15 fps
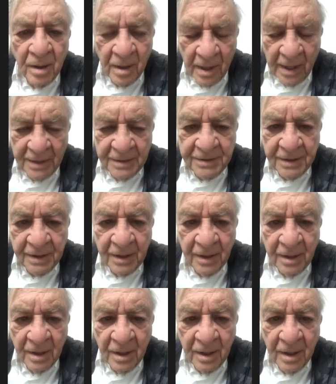I if see. I
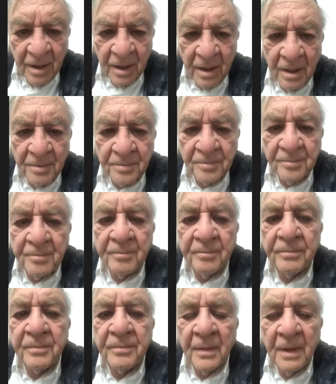spend the whole thousand
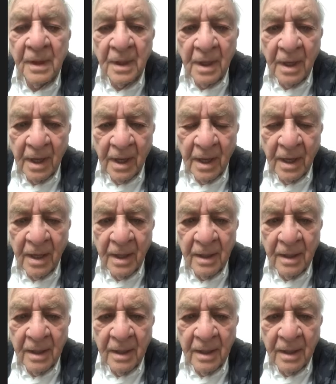bucks, uh-huh.